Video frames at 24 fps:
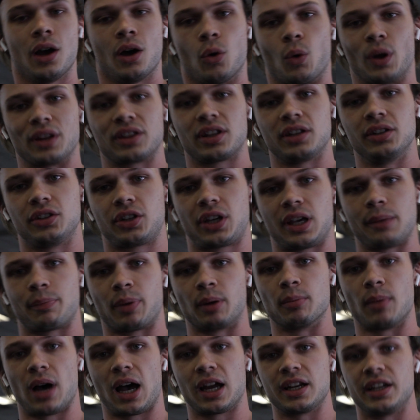One thing to keep
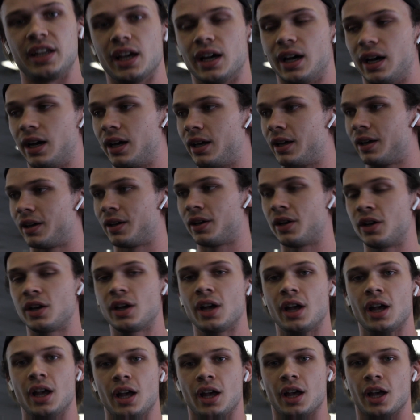in mind here
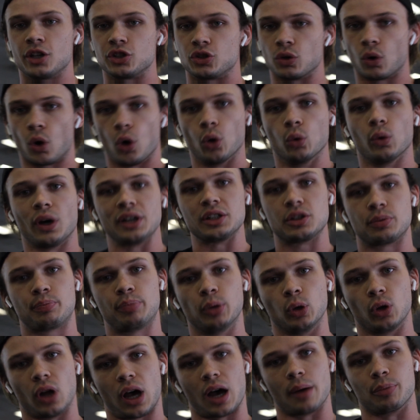is to always
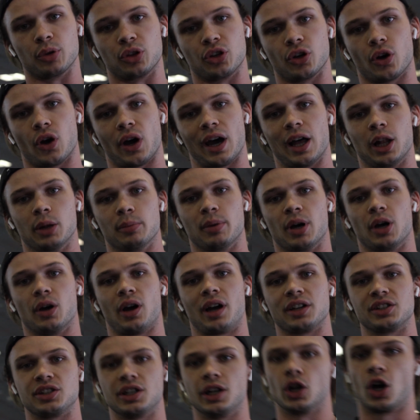pull up with your elbow.
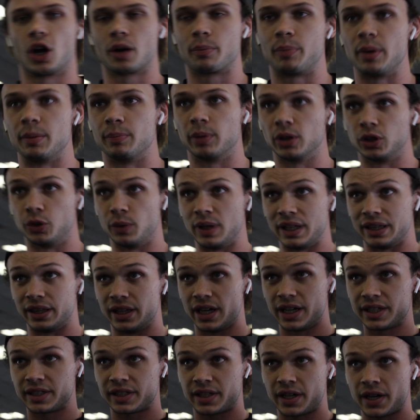I see a lot of people doing
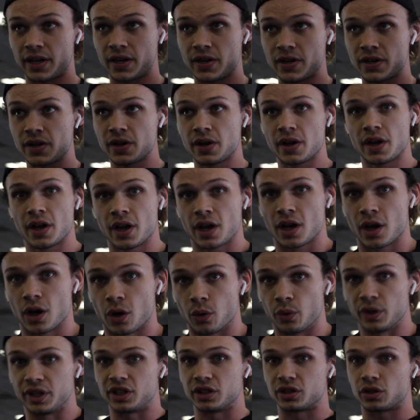this,
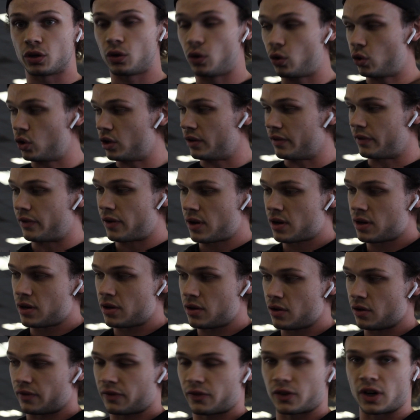which is all of
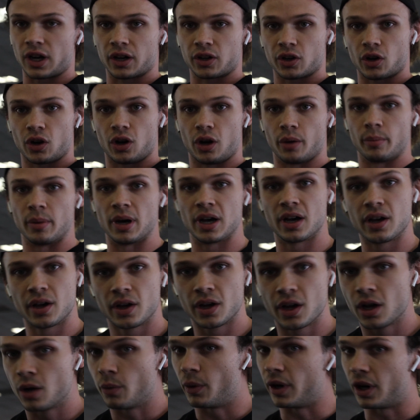your front arm.
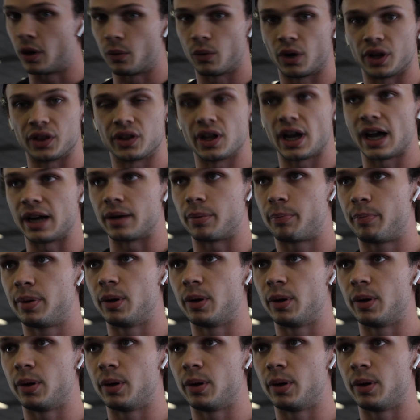We don't want that.